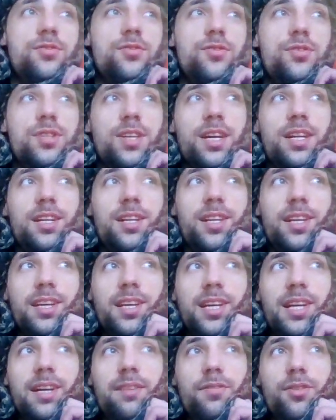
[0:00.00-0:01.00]
so it's kind of like
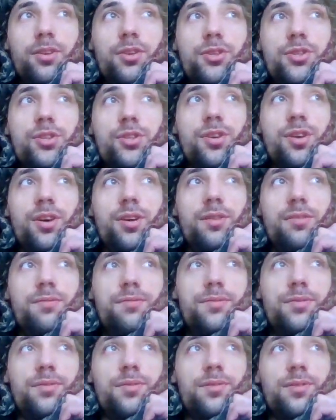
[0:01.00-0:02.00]
an evolution
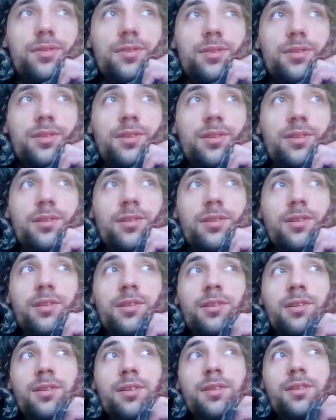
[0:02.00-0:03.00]
of
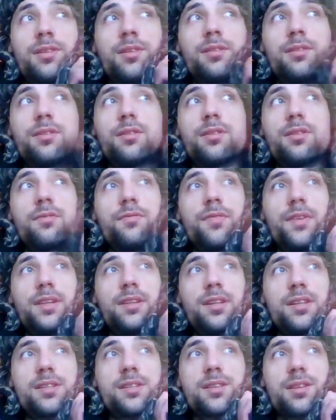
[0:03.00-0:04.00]
the
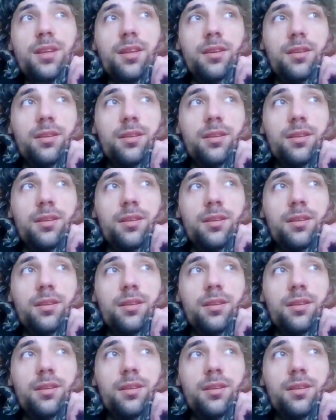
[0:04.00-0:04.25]
fittest.